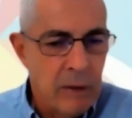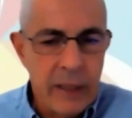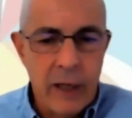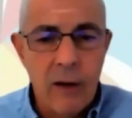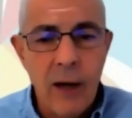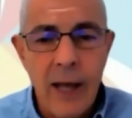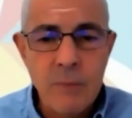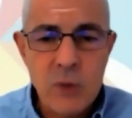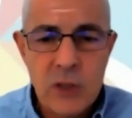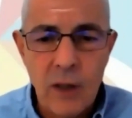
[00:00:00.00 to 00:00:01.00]

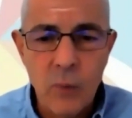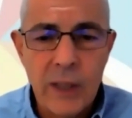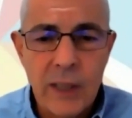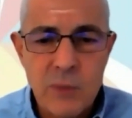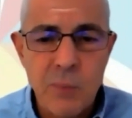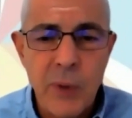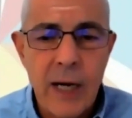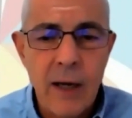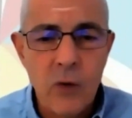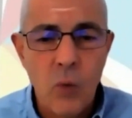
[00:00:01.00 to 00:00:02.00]
limestone when it's
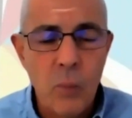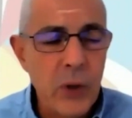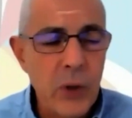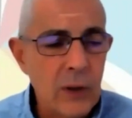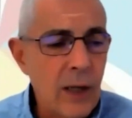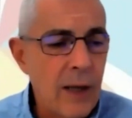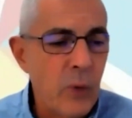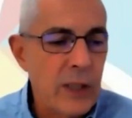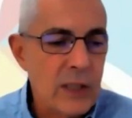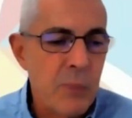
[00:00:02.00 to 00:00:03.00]
brown or burnt lime
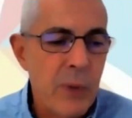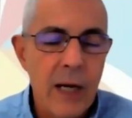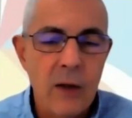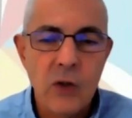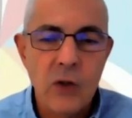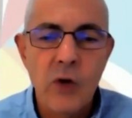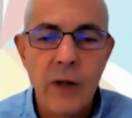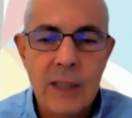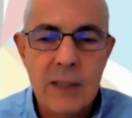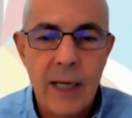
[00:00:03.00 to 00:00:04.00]
when it's brown, you know
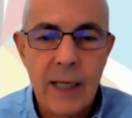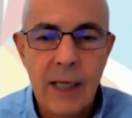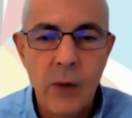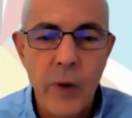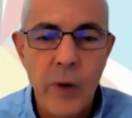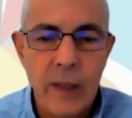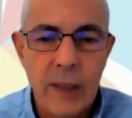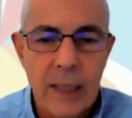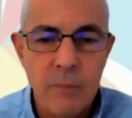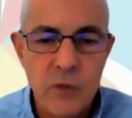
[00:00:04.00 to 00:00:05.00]
exactly where it
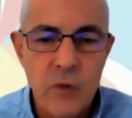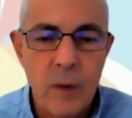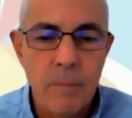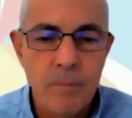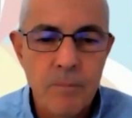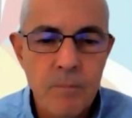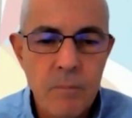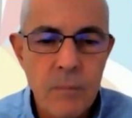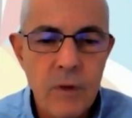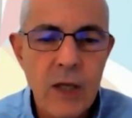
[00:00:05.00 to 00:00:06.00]
comes from.
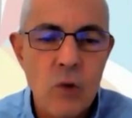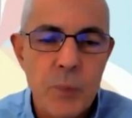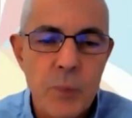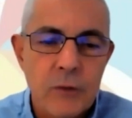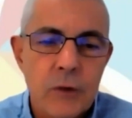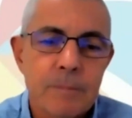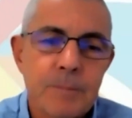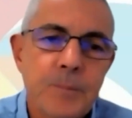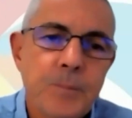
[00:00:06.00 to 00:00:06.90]
Thank you, Prince.